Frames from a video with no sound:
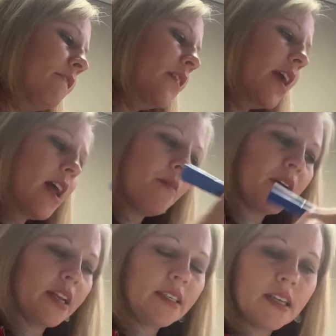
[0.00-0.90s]
And I'm
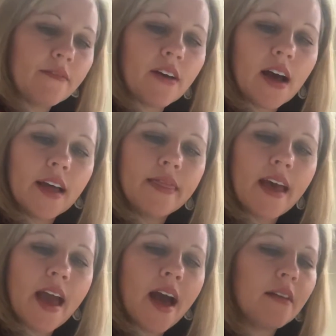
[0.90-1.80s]
going to divide
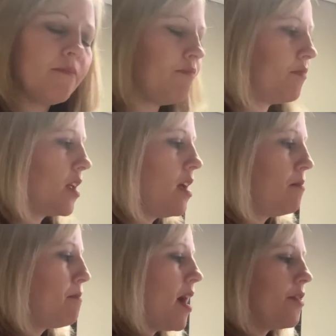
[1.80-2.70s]
that
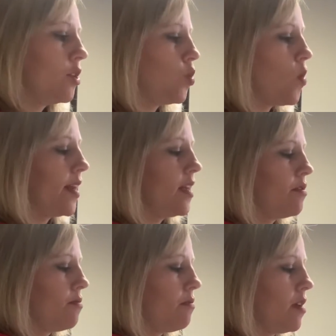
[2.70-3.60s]
by the
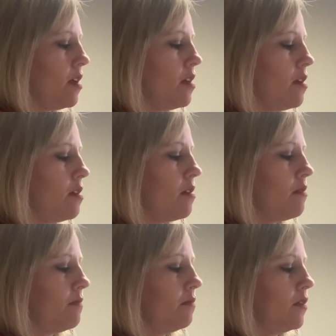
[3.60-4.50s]
$23
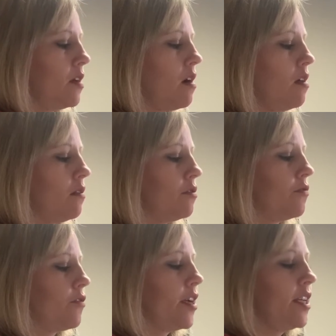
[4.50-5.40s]

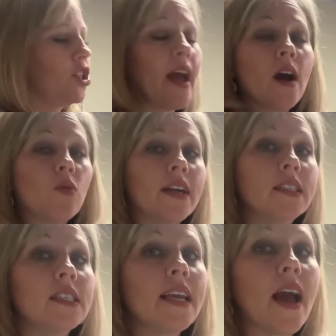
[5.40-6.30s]
for each hour
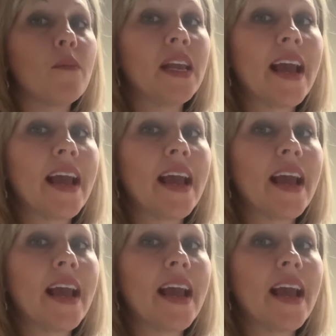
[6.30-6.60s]
and see how many